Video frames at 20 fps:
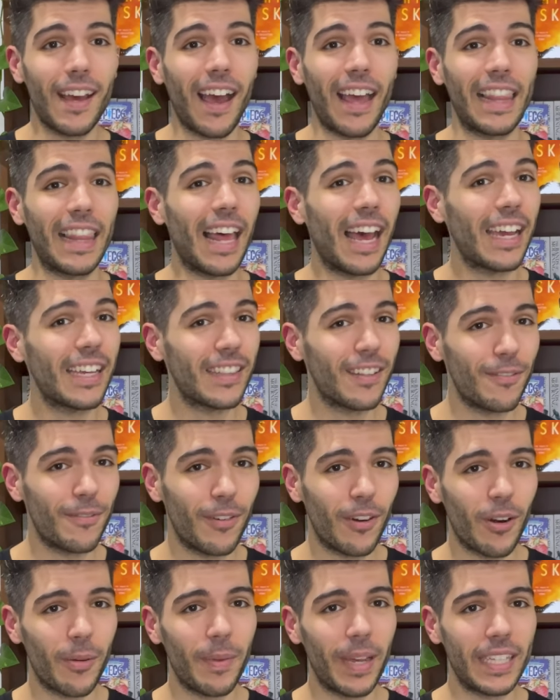I liked the
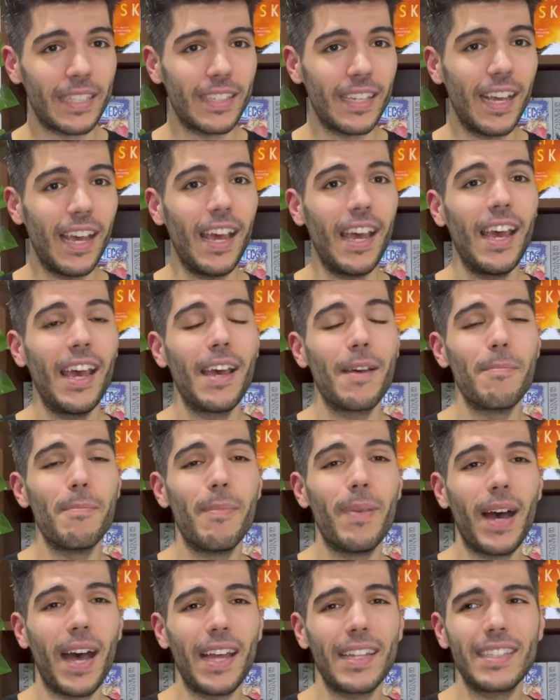format,
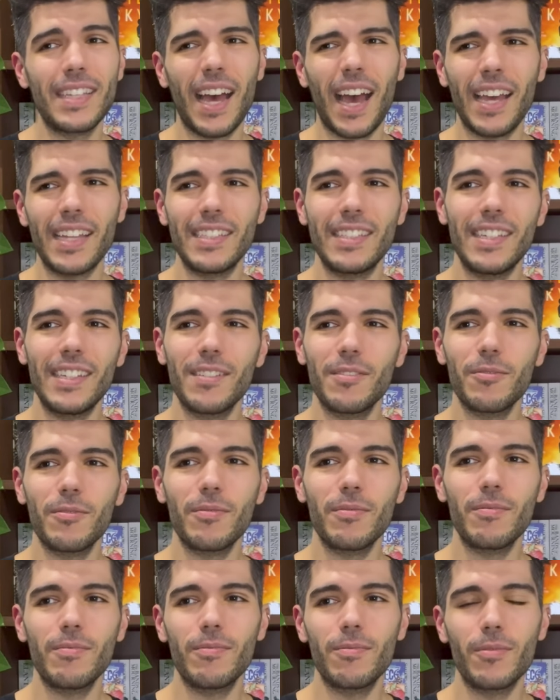but I didn't